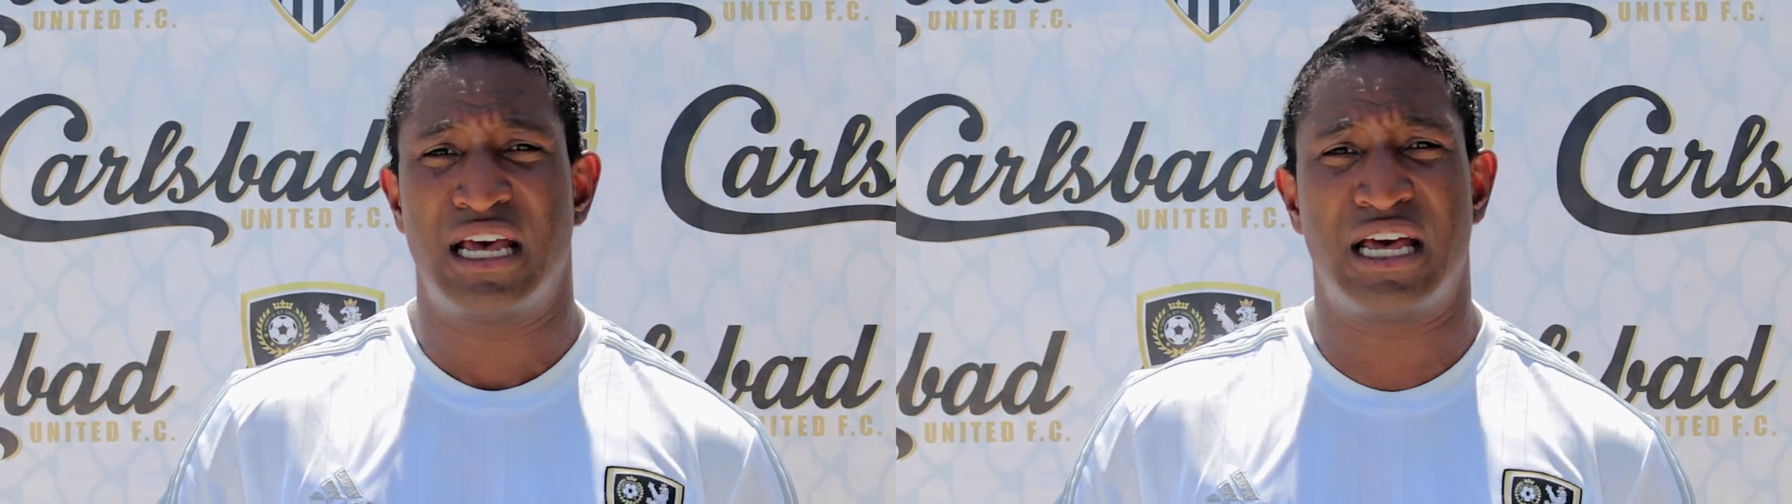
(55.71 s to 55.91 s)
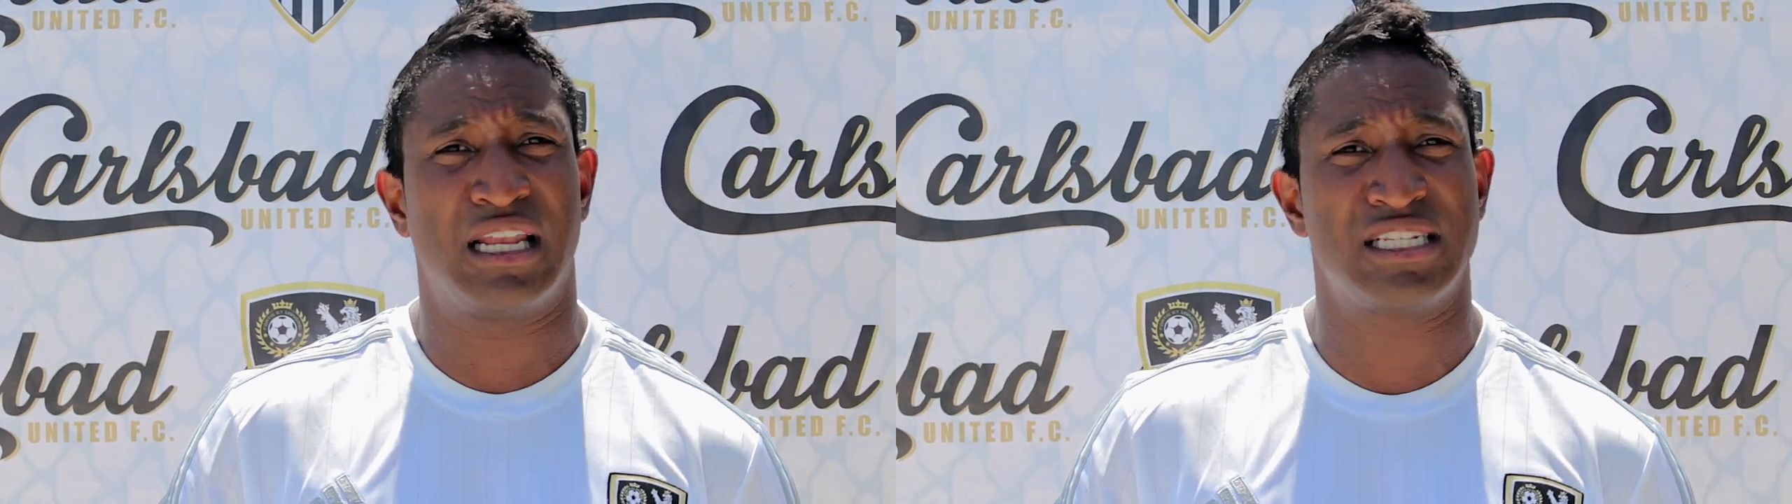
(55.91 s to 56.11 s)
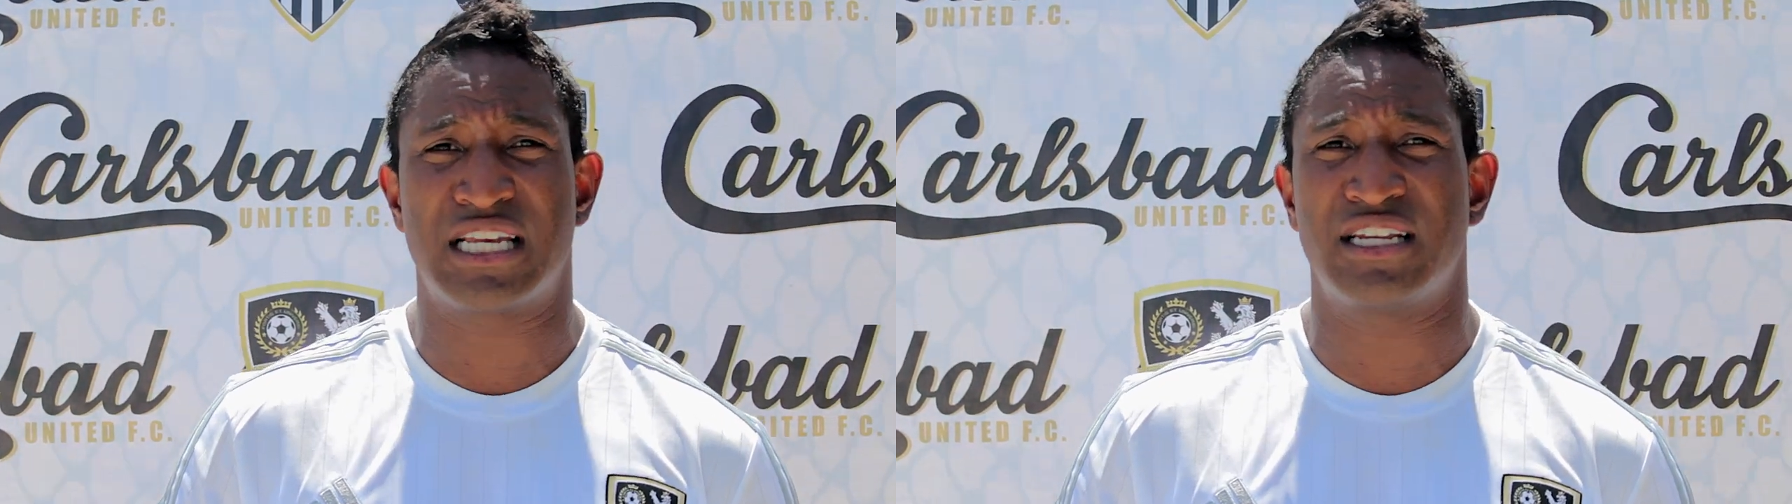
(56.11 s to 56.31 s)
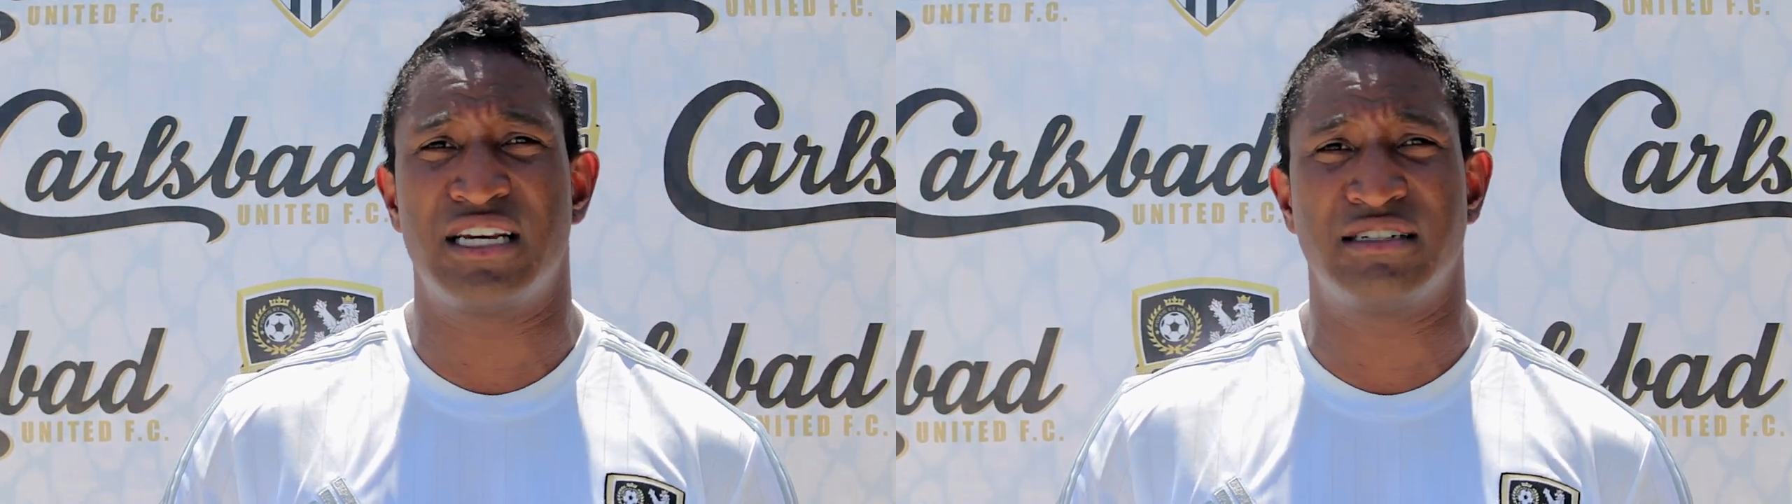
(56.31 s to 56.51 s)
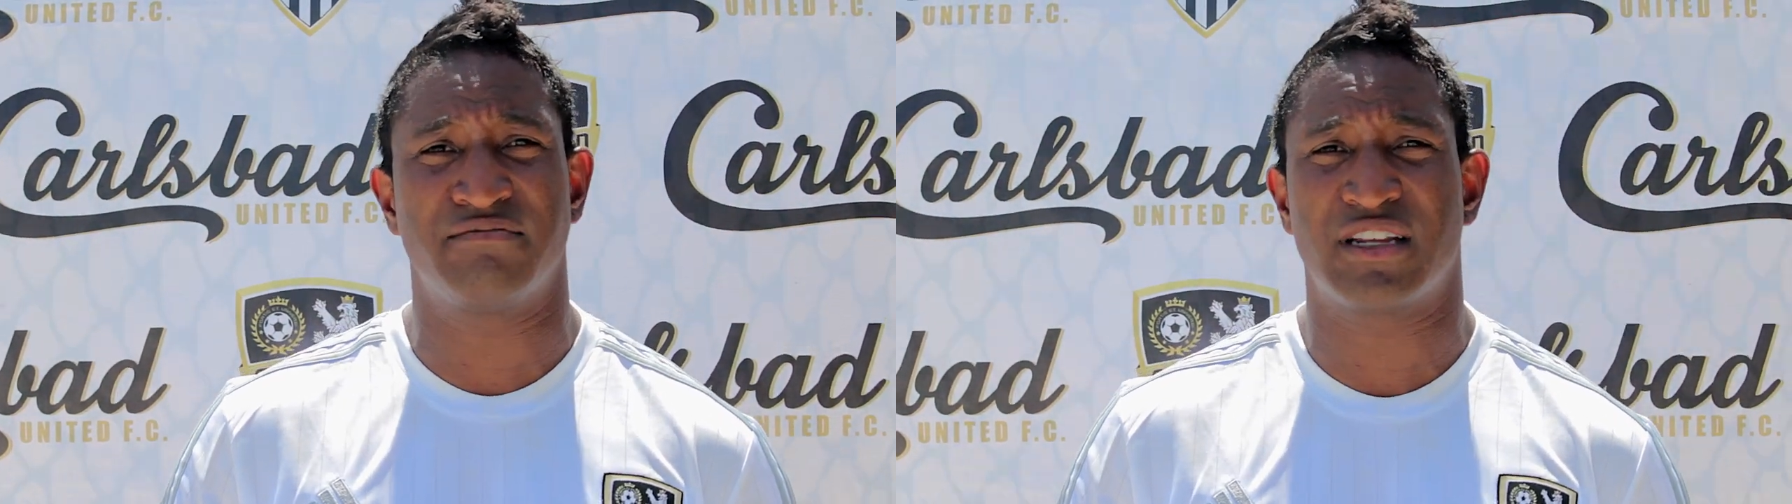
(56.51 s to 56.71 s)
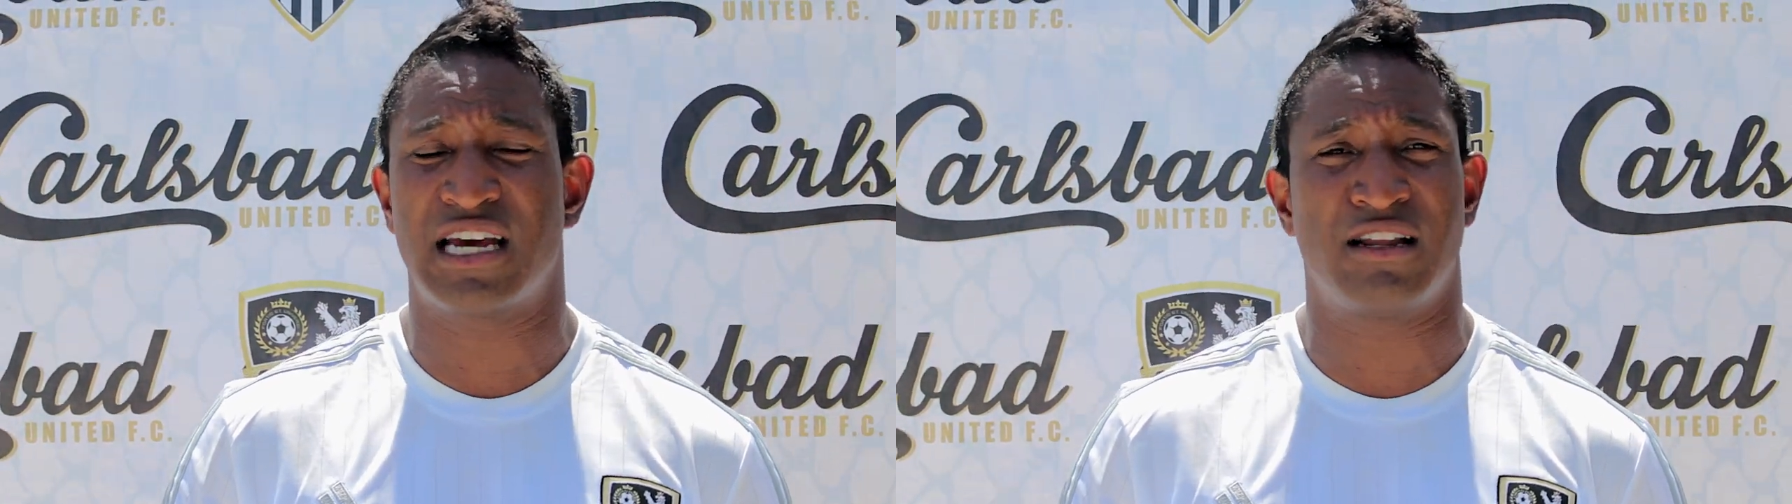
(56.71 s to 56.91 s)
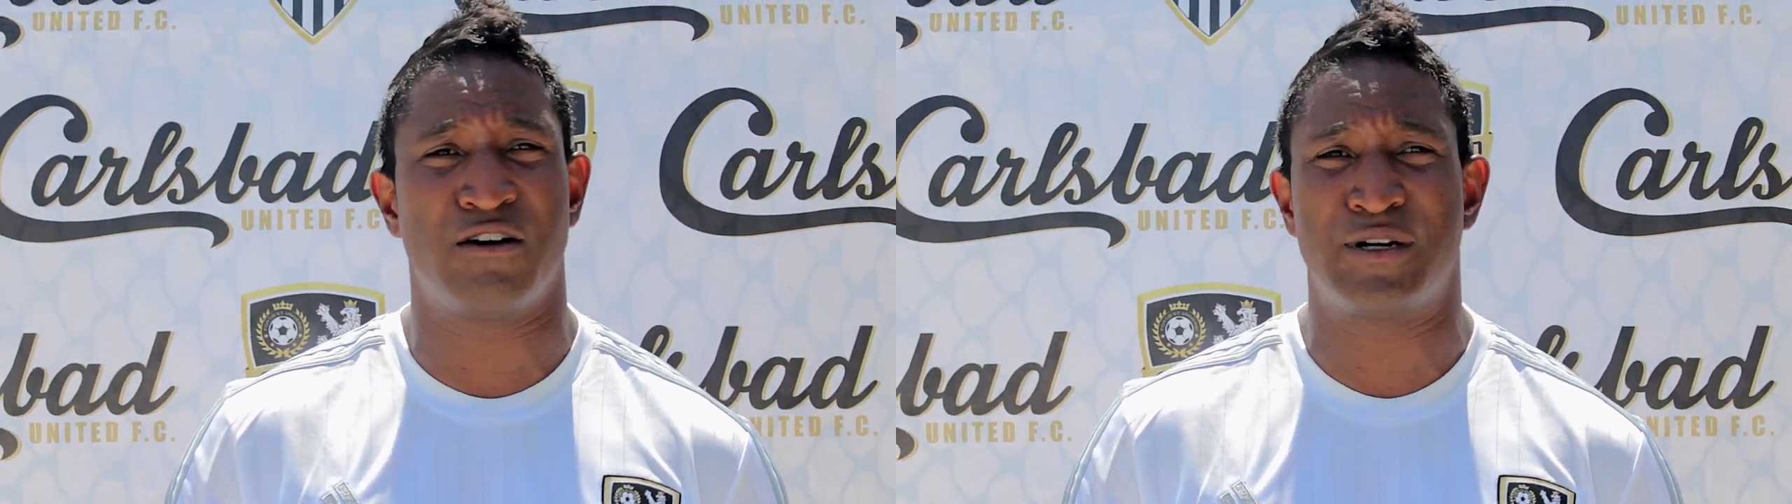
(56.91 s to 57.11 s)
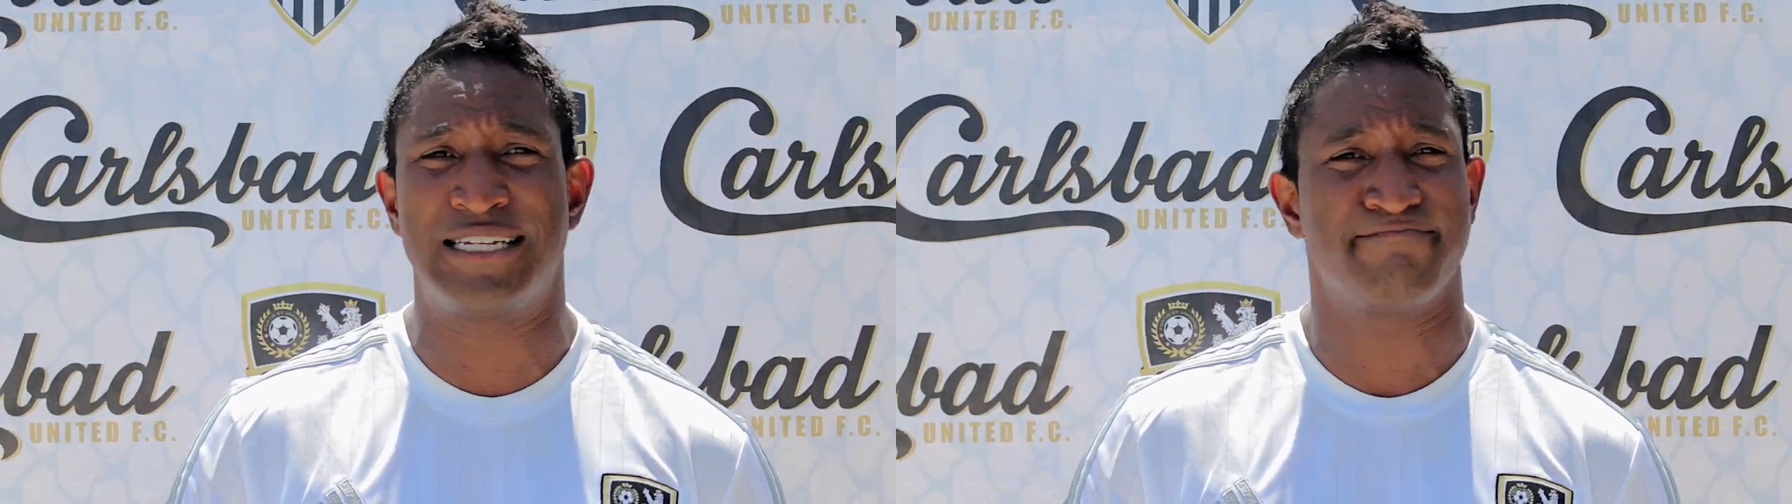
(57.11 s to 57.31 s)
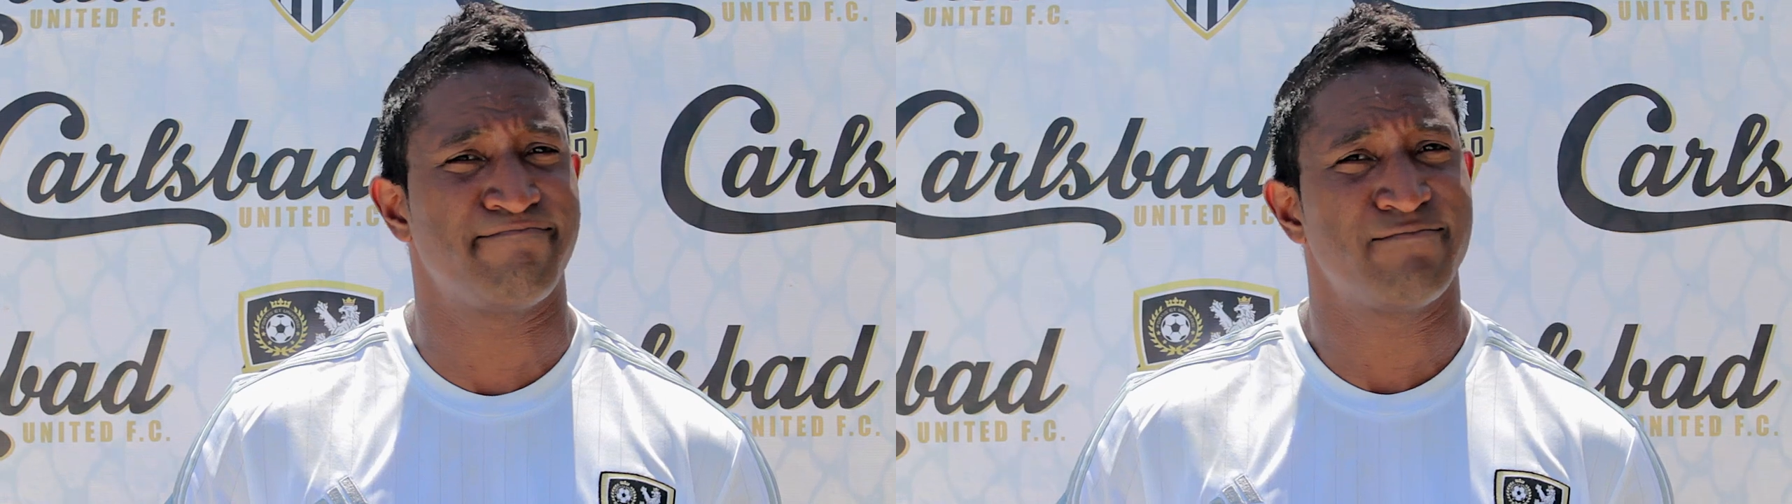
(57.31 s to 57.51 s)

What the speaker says: lasagna, cannelloni,